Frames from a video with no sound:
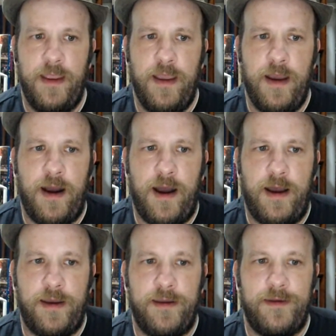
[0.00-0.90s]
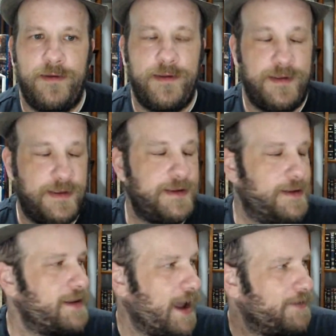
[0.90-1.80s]
on.
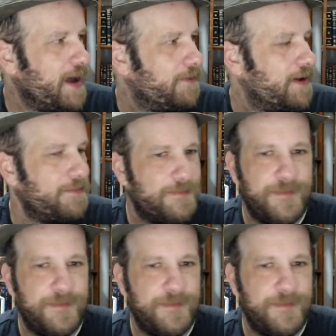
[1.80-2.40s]
Yeah, that one.